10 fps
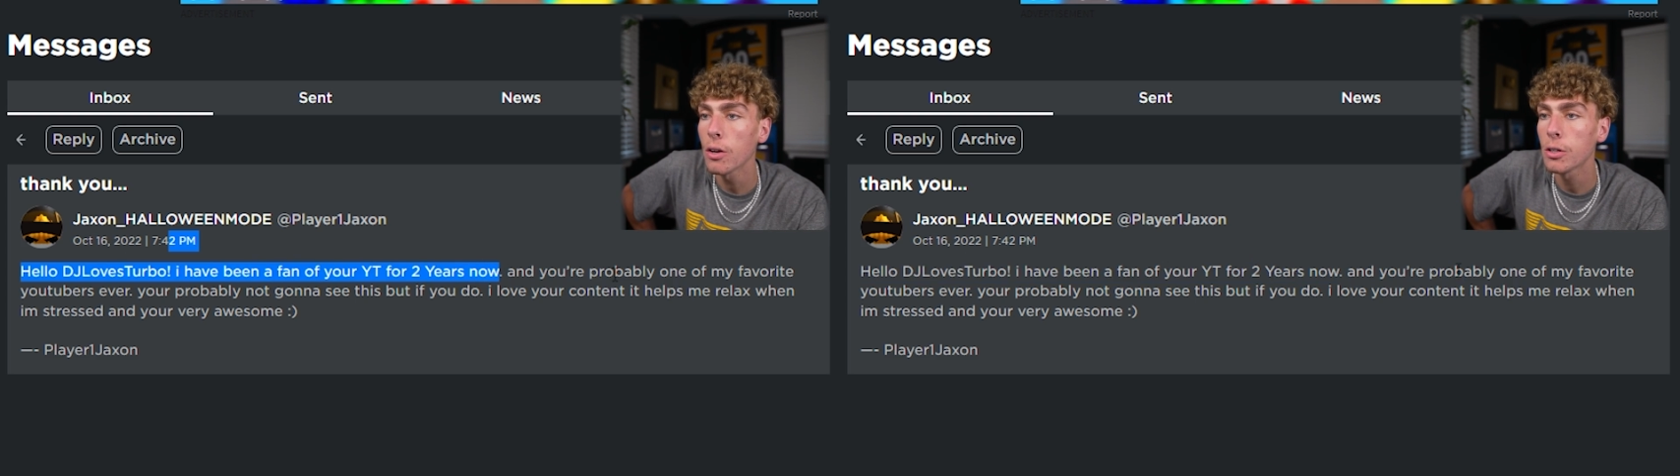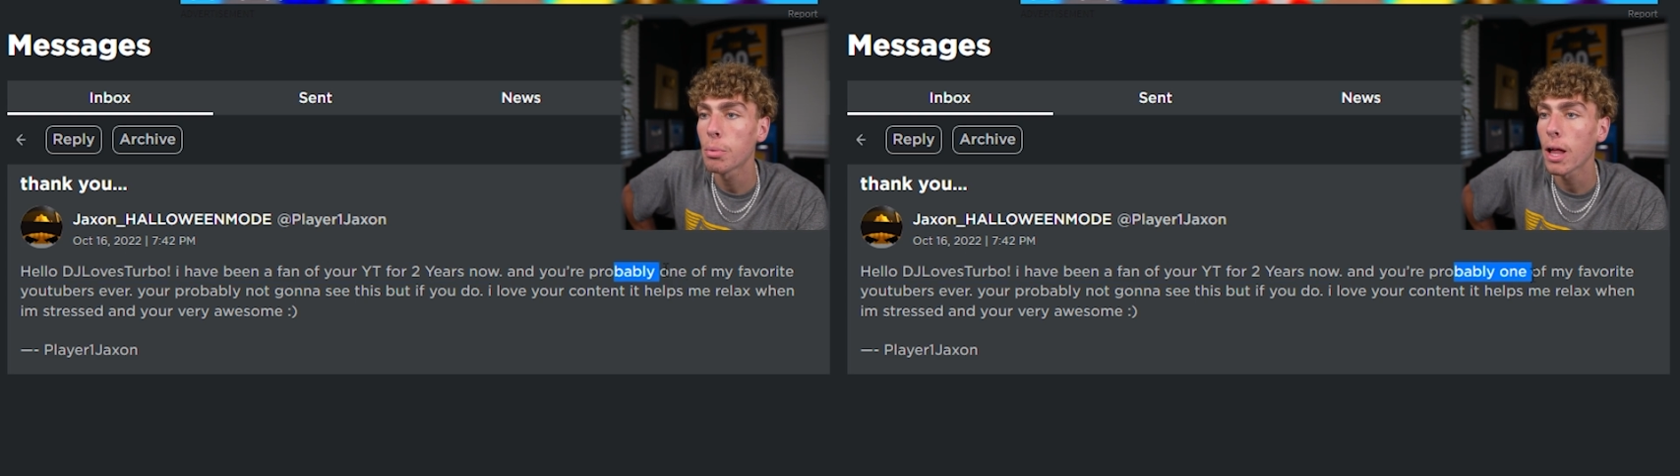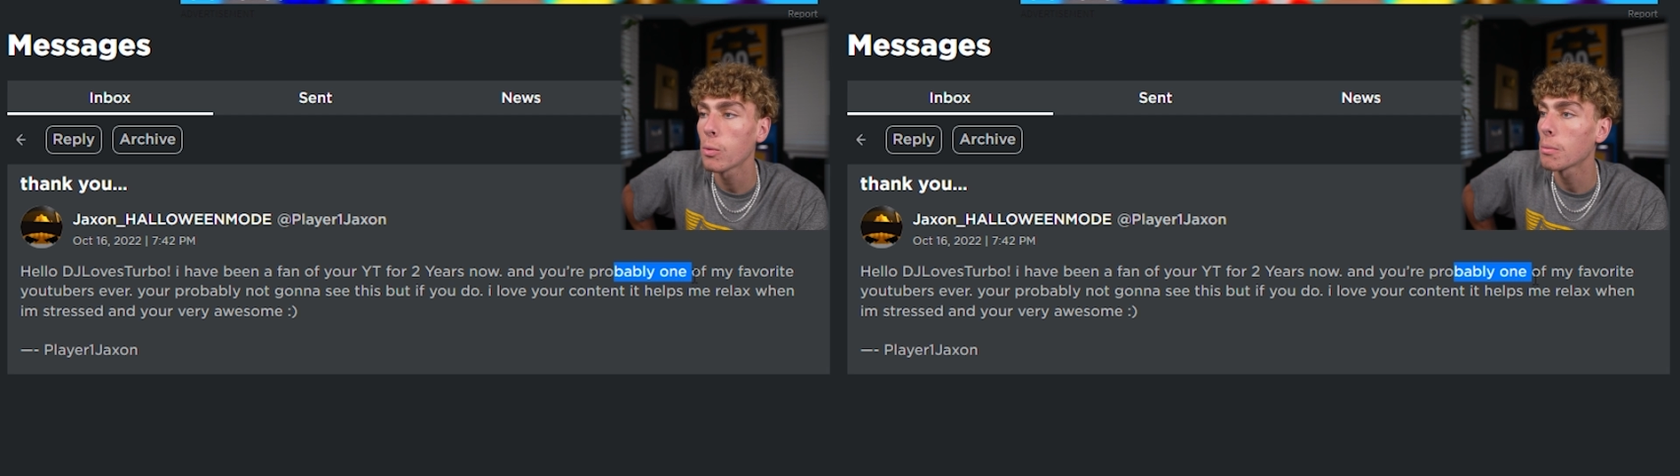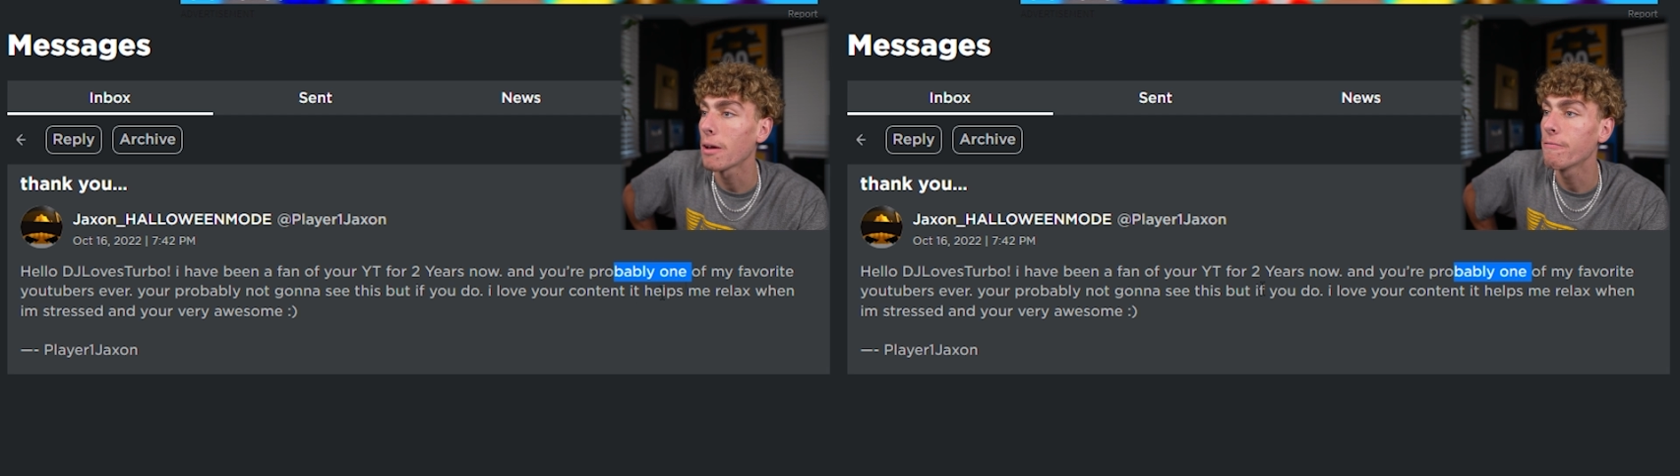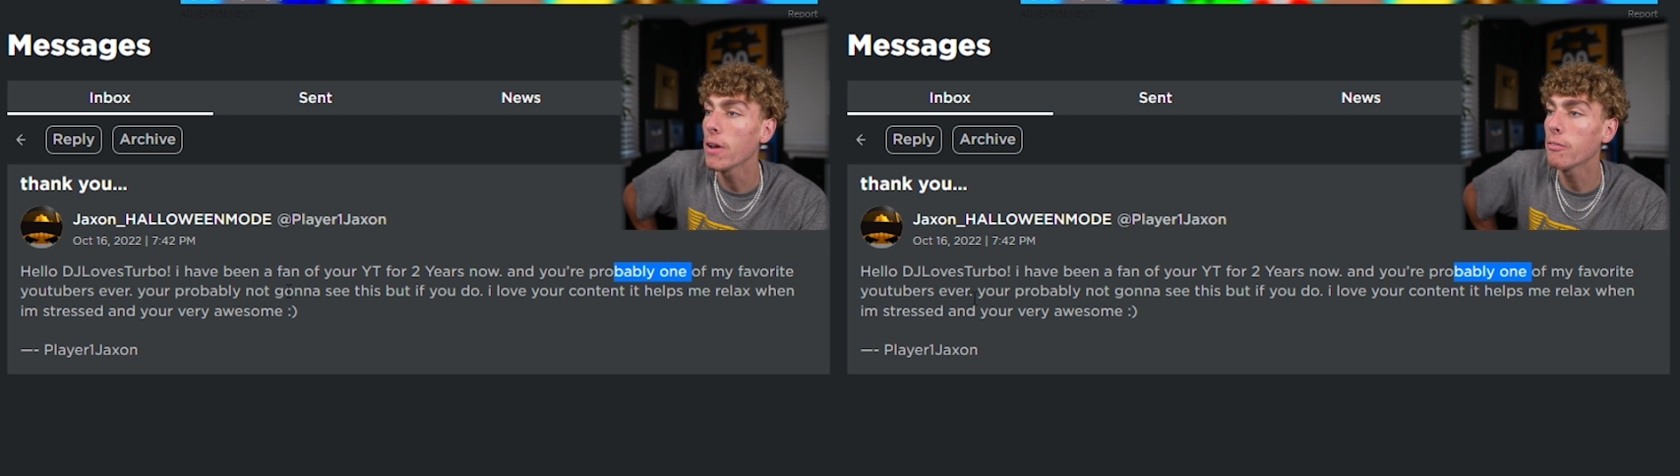and you're probably one of
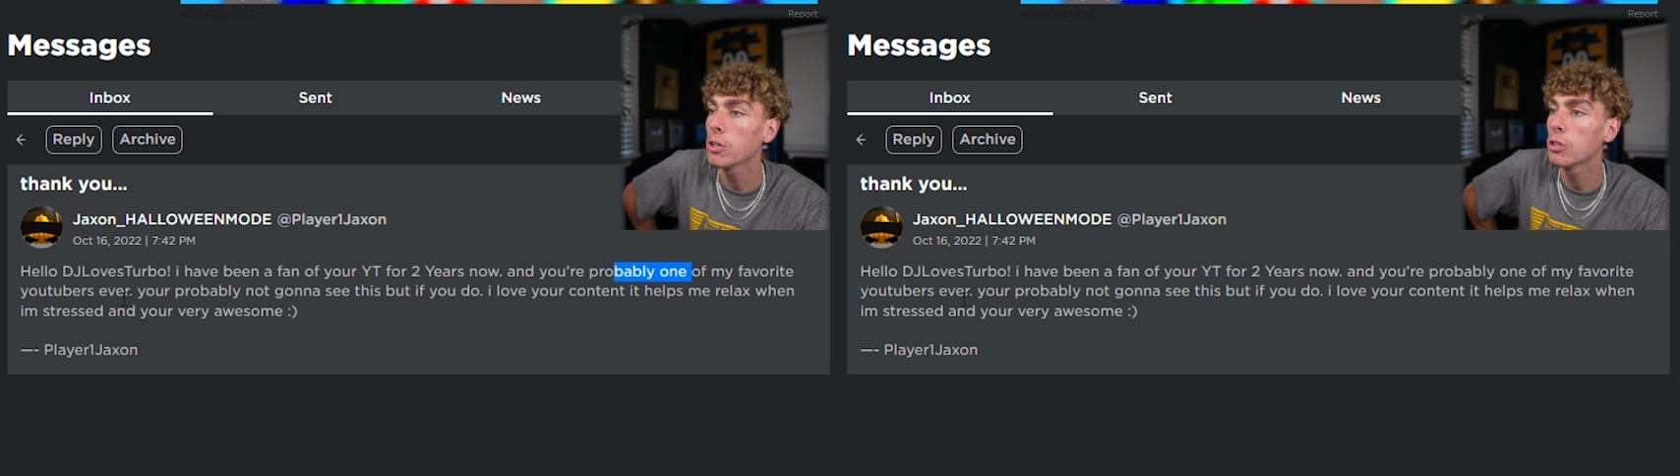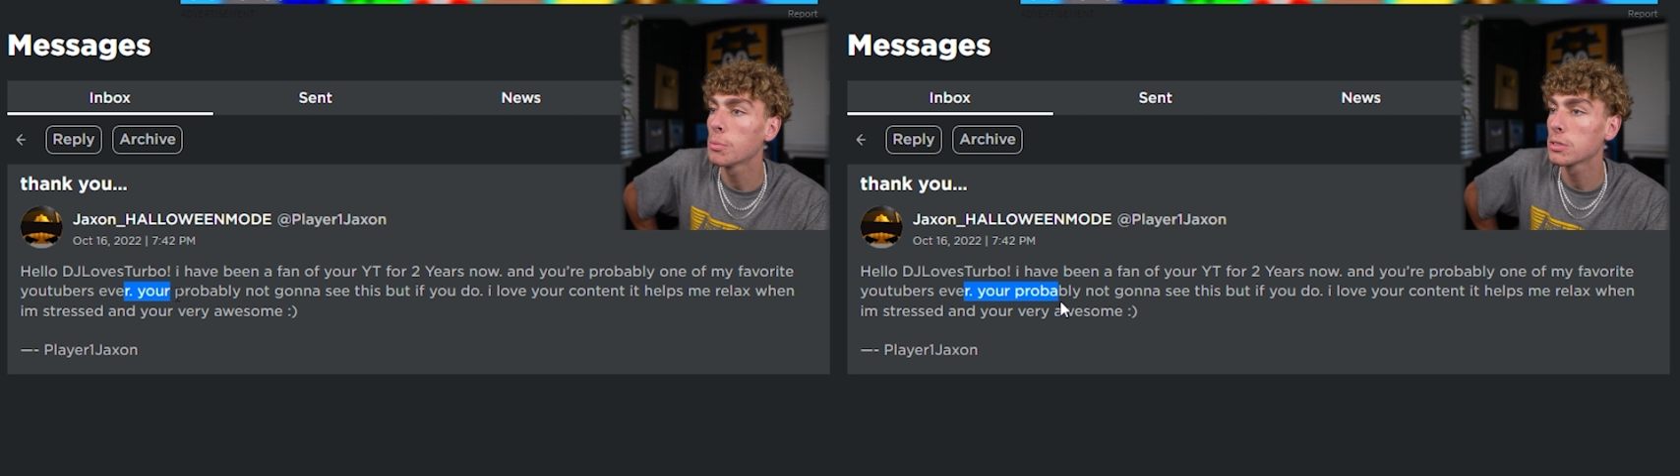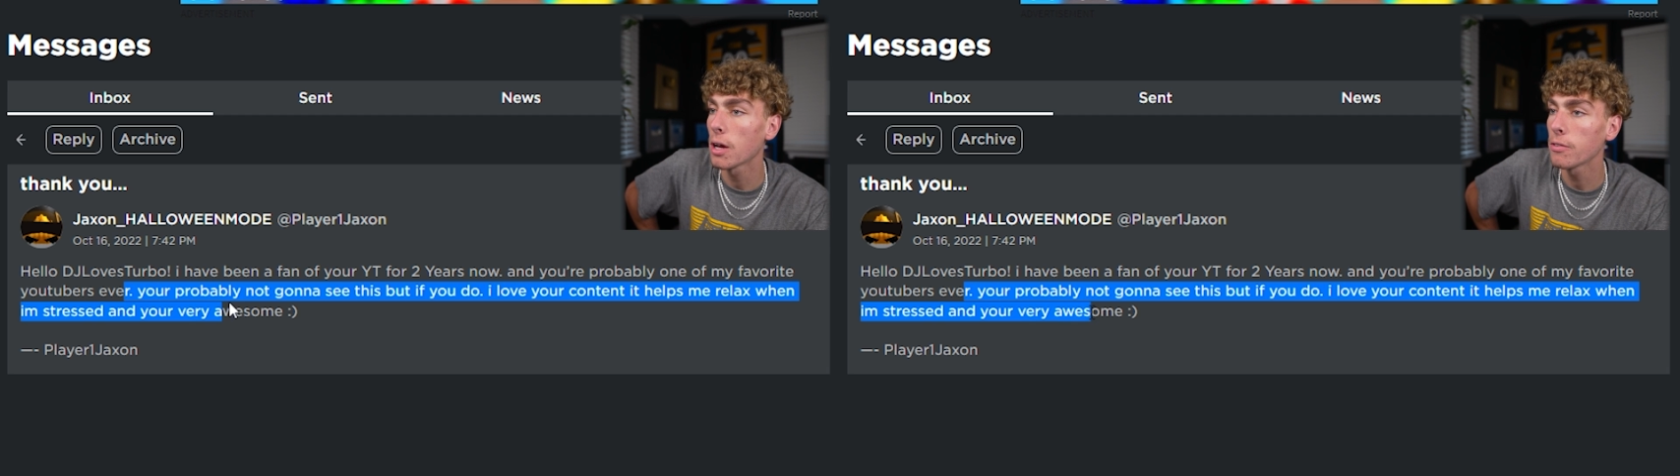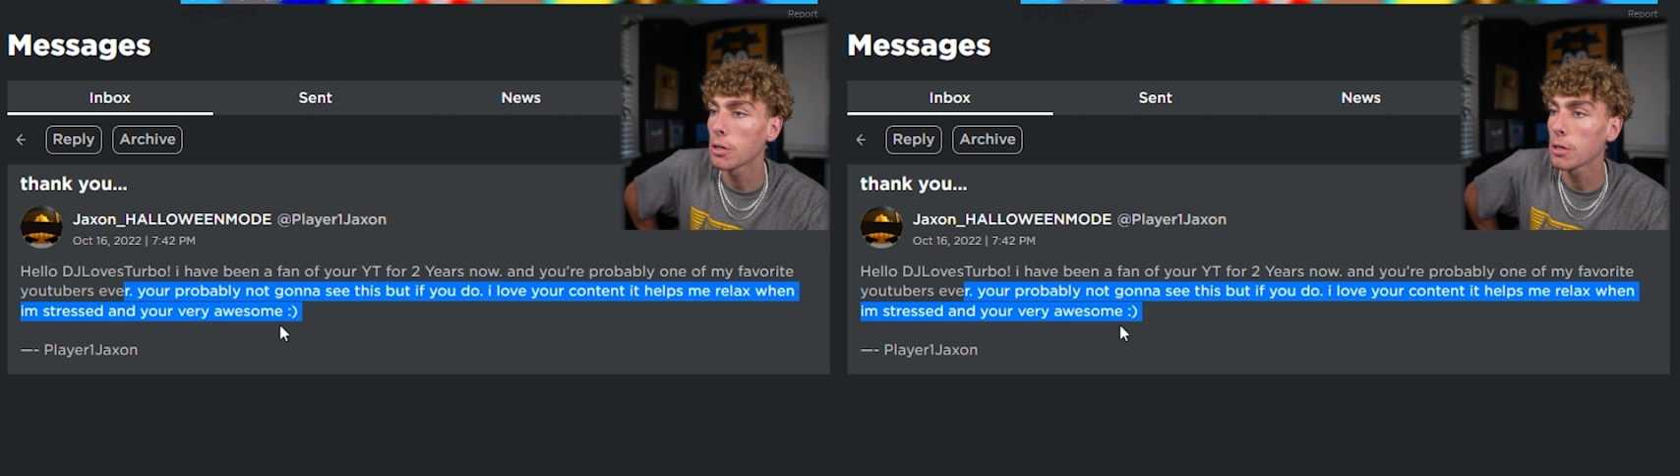my favorite YouTubers ever.